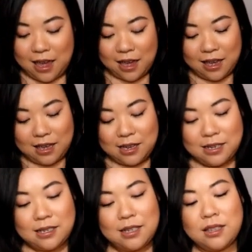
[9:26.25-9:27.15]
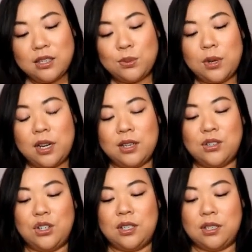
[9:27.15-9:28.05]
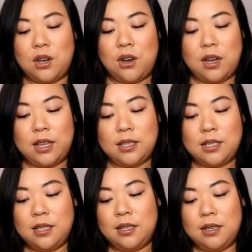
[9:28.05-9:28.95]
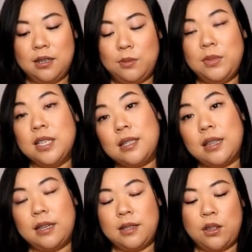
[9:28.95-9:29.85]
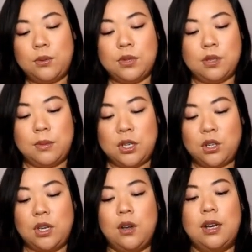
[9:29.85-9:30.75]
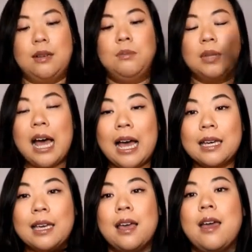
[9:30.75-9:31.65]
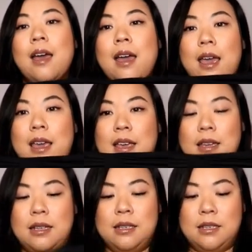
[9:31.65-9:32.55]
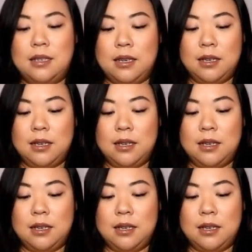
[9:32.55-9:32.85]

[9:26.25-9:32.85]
And this one I just got because I liked the other one so much. I got it in black, and